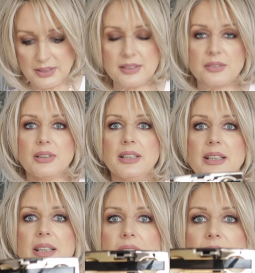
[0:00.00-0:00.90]
That's
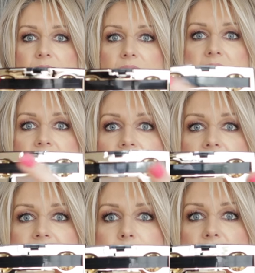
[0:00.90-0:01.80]
really cute.
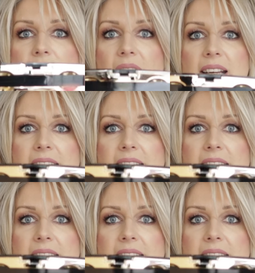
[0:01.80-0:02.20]
Has a mirror